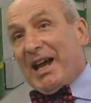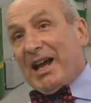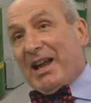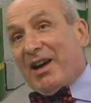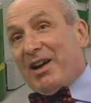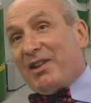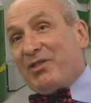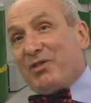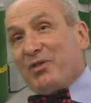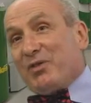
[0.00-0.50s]
And
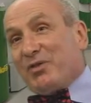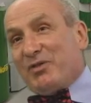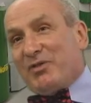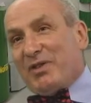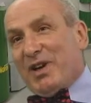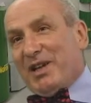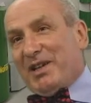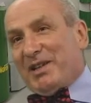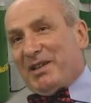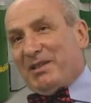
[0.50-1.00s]
I thought,
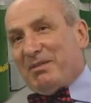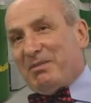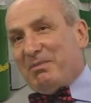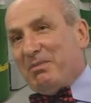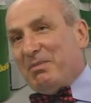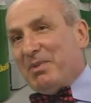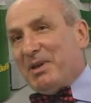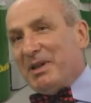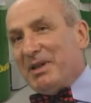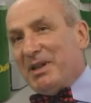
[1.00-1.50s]
fine,
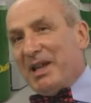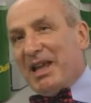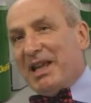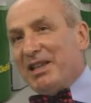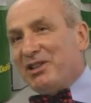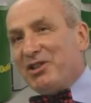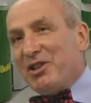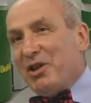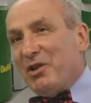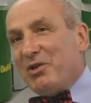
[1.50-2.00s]
but
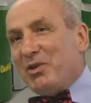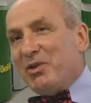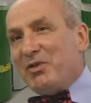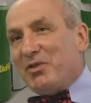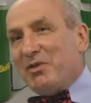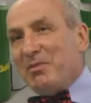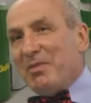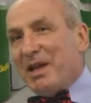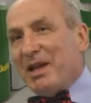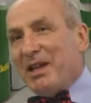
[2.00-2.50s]
it's no good
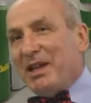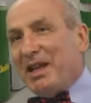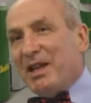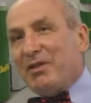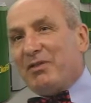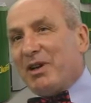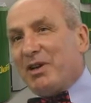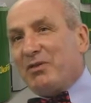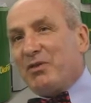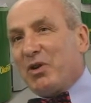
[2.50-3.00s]
for me
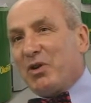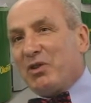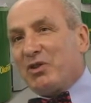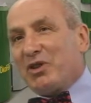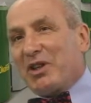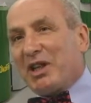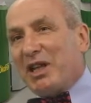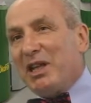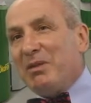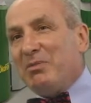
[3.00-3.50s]
if I've got
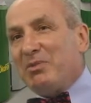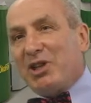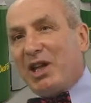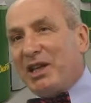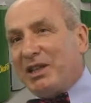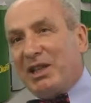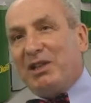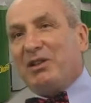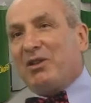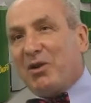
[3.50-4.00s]
to keep
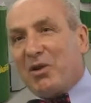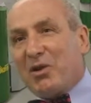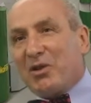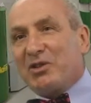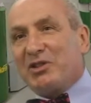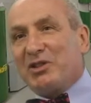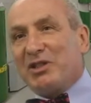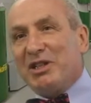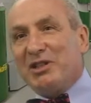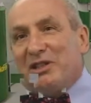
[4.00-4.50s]
taking
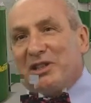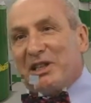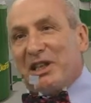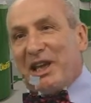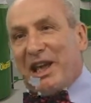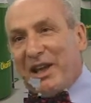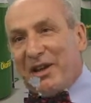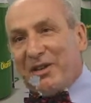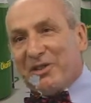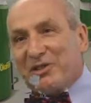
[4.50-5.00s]
logs into the
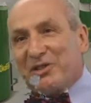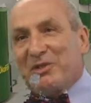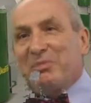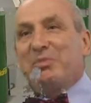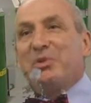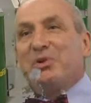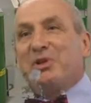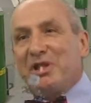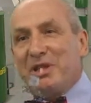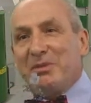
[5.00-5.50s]
house and
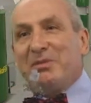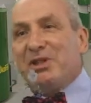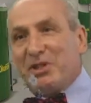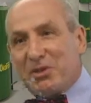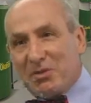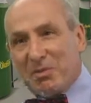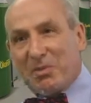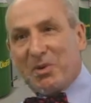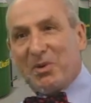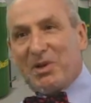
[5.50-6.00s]
putting them
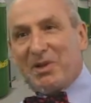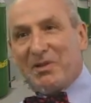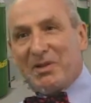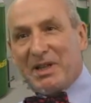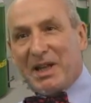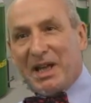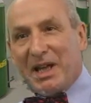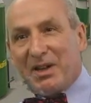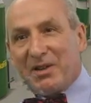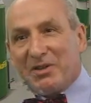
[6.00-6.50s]
into a boiler
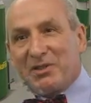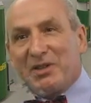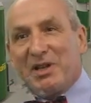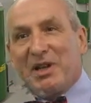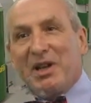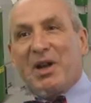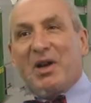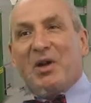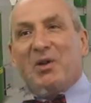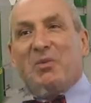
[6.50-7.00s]
in the house.
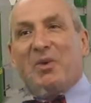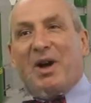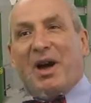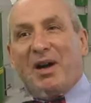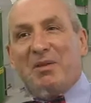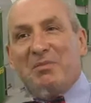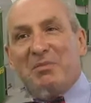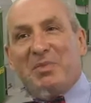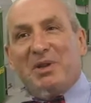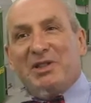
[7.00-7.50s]

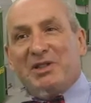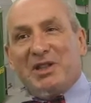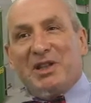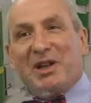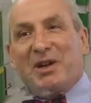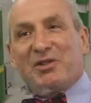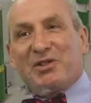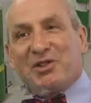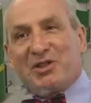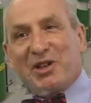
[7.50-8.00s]
I'm busy,
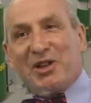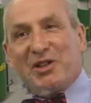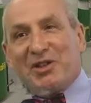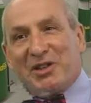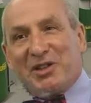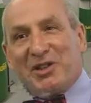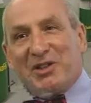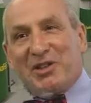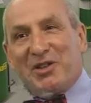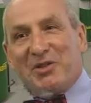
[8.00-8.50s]
I was
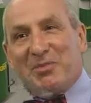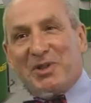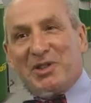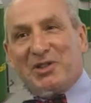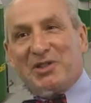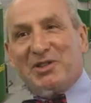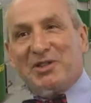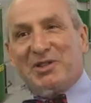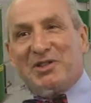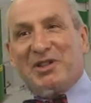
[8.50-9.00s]
starting a new
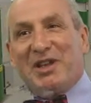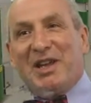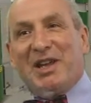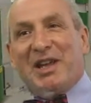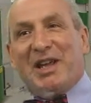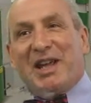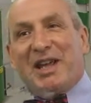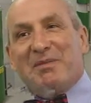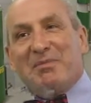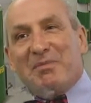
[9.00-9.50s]
business.
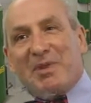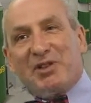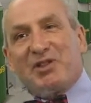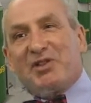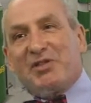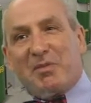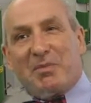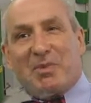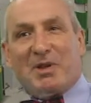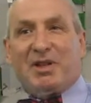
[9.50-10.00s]
It must
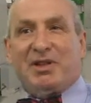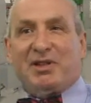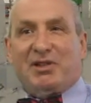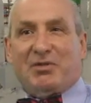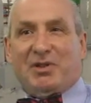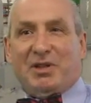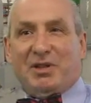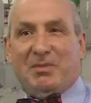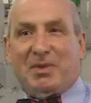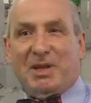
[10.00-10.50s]
have applied
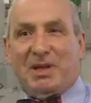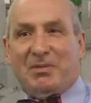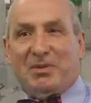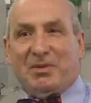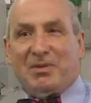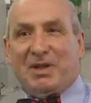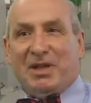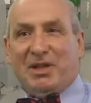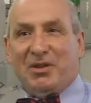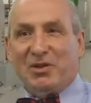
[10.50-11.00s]
to other
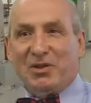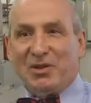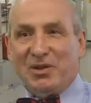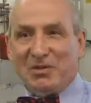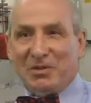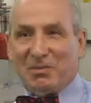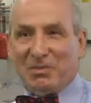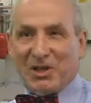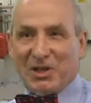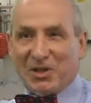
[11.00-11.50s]
people. They
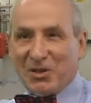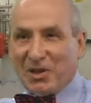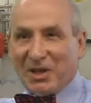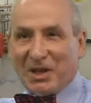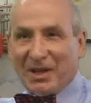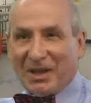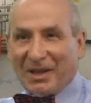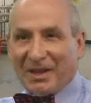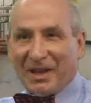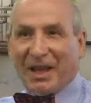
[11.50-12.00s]
couldn't be
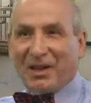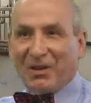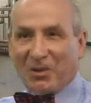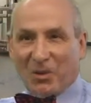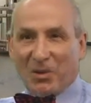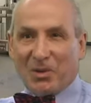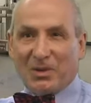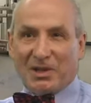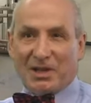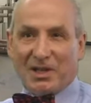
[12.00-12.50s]
doing that
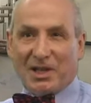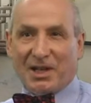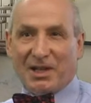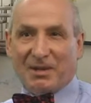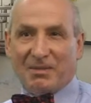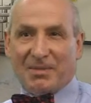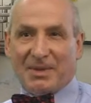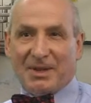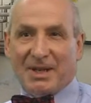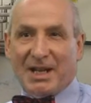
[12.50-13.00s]
all the
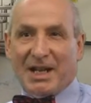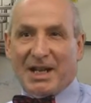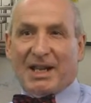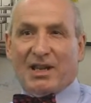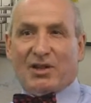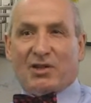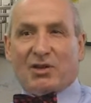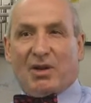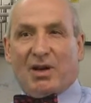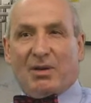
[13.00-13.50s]
time.
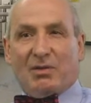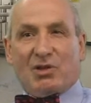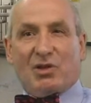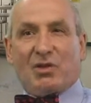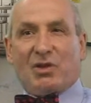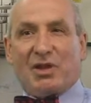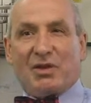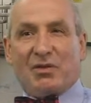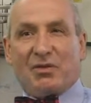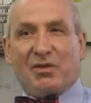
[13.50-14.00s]
So I was
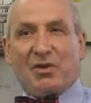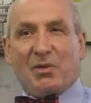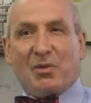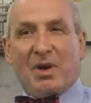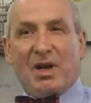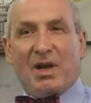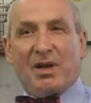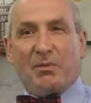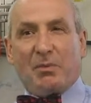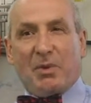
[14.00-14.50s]
looking for a
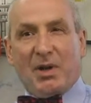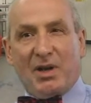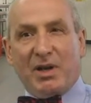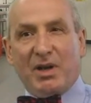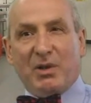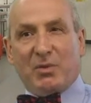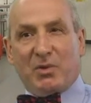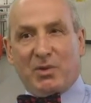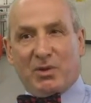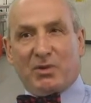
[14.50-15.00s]
way of
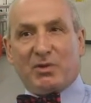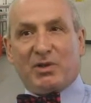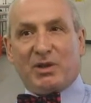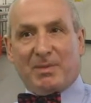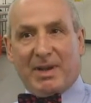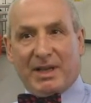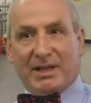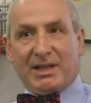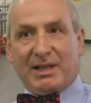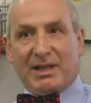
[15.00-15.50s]
burning wood
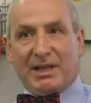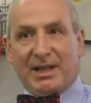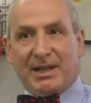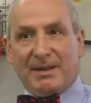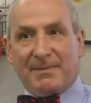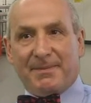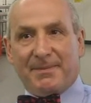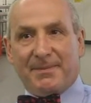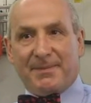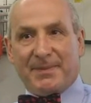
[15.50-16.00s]

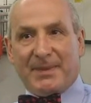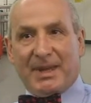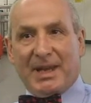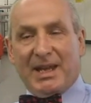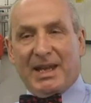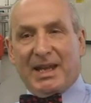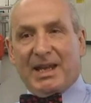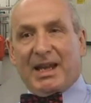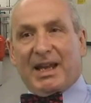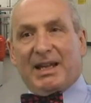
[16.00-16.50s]
automatically.
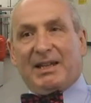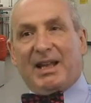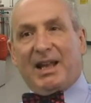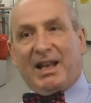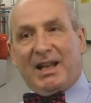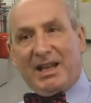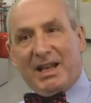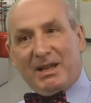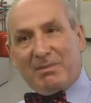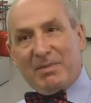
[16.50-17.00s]
And
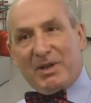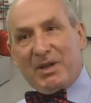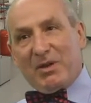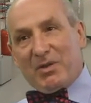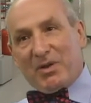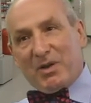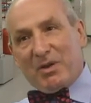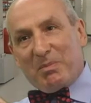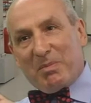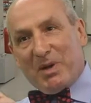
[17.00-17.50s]
that led me
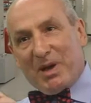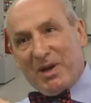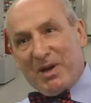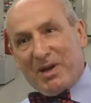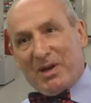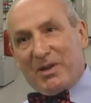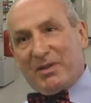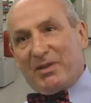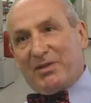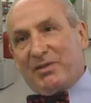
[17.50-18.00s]
on a
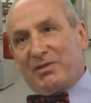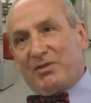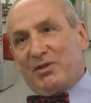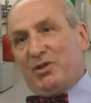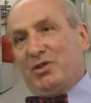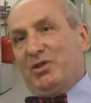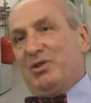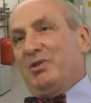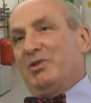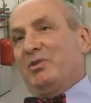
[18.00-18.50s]
path
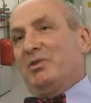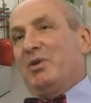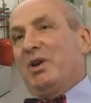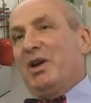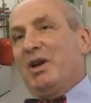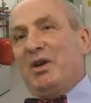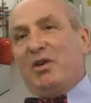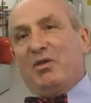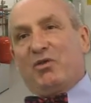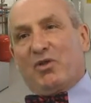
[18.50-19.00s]
to
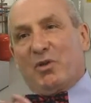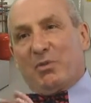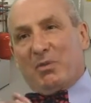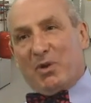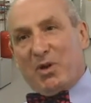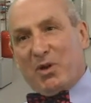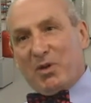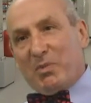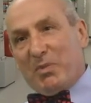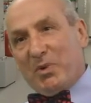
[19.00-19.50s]
from
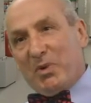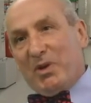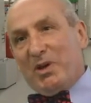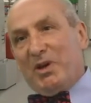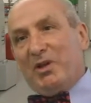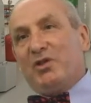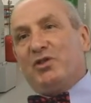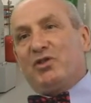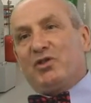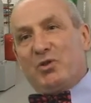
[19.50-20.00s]
log
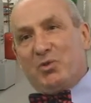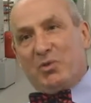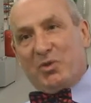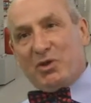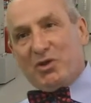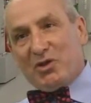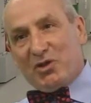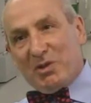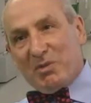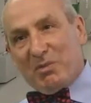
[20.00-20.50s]
boilers to
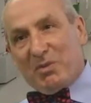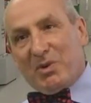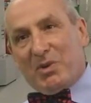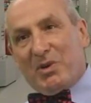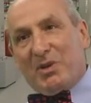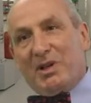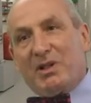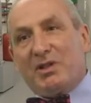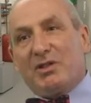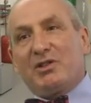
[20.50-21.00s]
wood chip
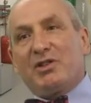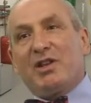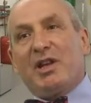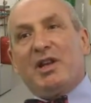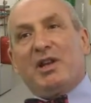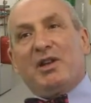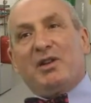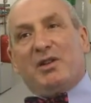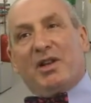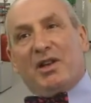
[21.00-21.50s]
boilers,
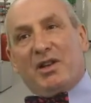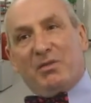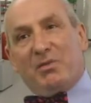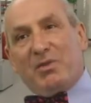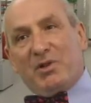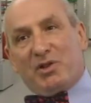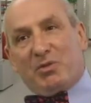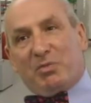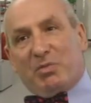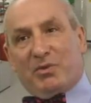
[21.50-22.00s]
none of
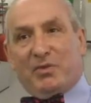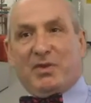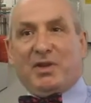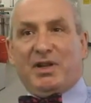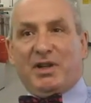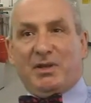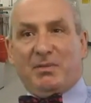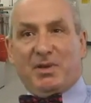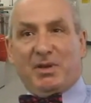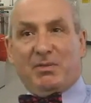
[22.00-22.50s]
which
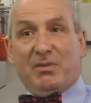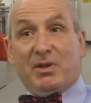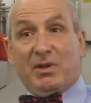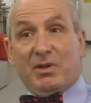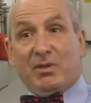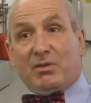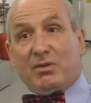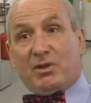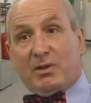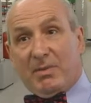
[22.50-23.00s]
provided me with
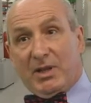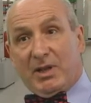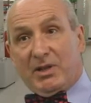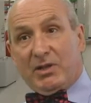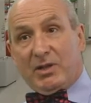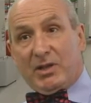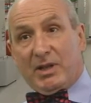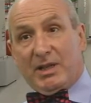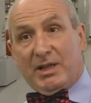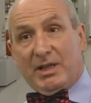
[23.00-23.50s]
the
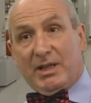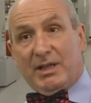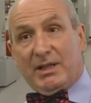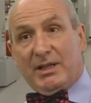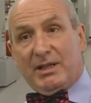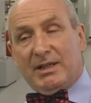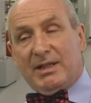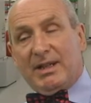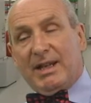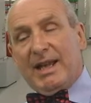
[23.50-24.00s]
automation I
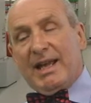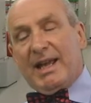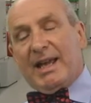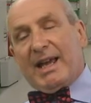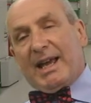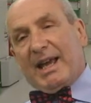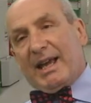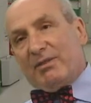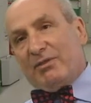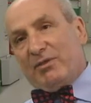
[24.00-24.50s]
needed.
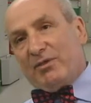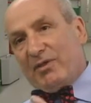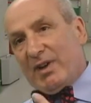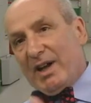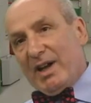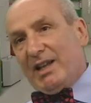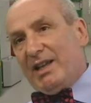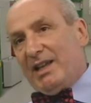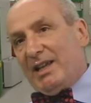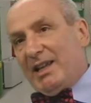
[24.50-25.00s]
And
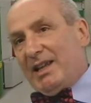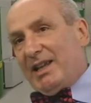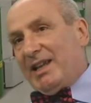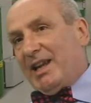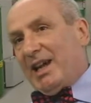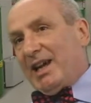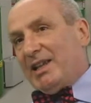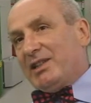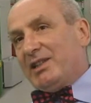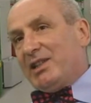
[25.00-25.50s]
finally,
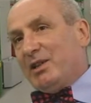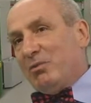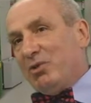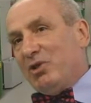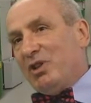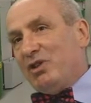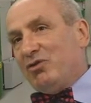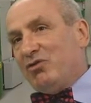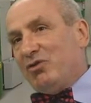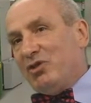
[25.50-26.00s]

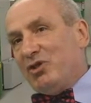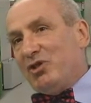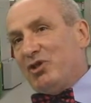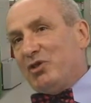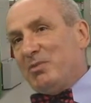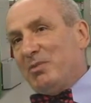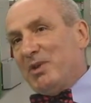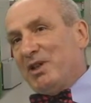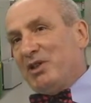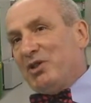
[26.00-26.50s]
someone
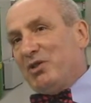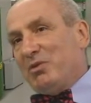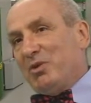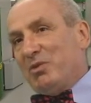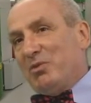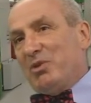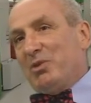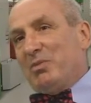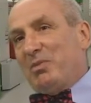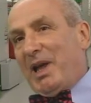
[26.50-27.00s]
introduced me to a
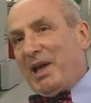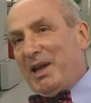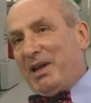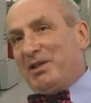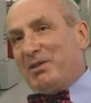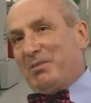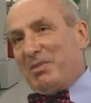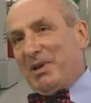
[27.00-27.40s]
wood pellet